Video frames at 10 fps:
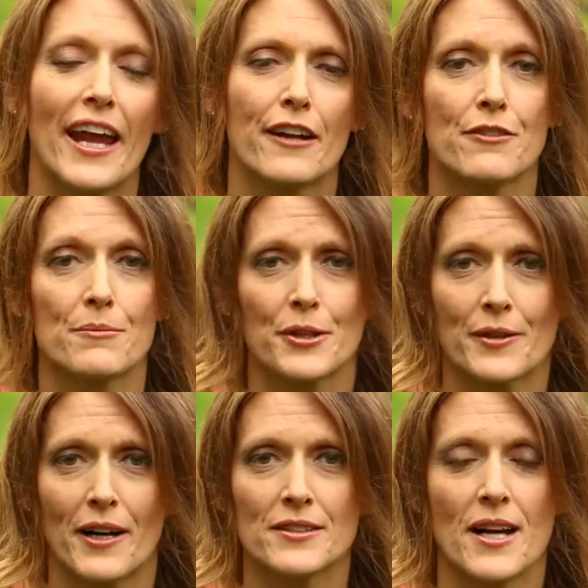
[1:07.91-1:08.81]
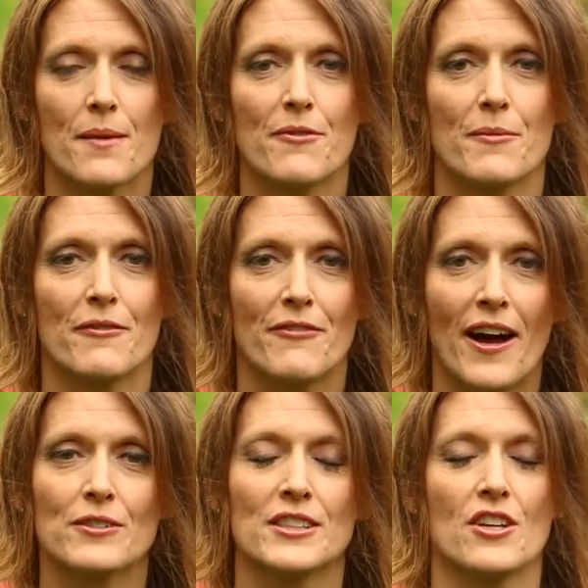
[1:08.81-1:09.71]
and from the ground up, from the
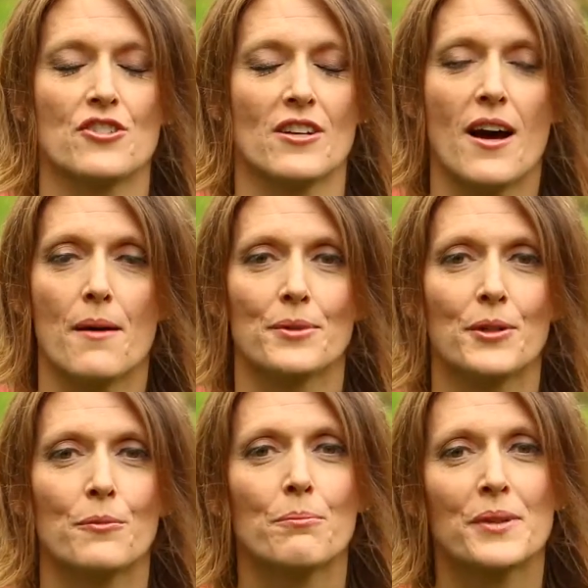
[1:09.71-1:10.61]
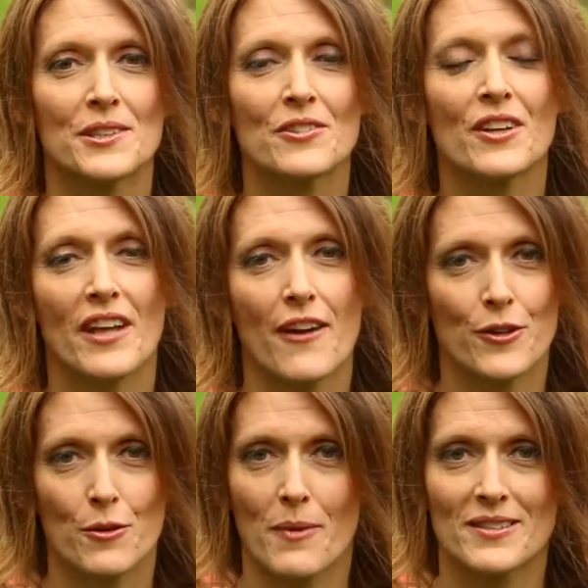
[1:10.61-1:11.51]
foundation up, you build the life
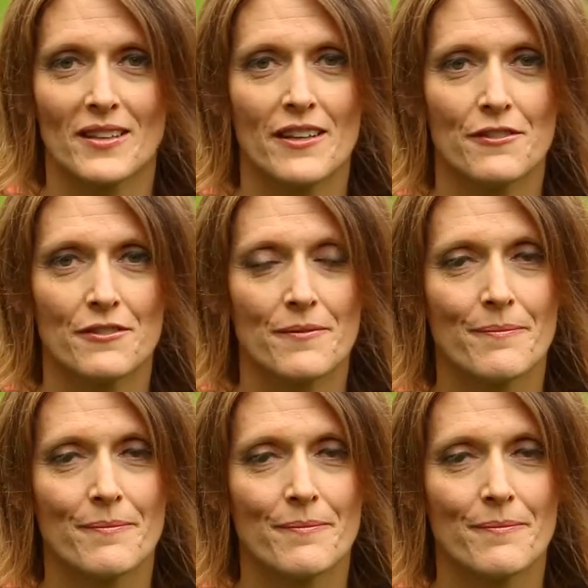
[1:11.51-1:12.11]
you were meant to live.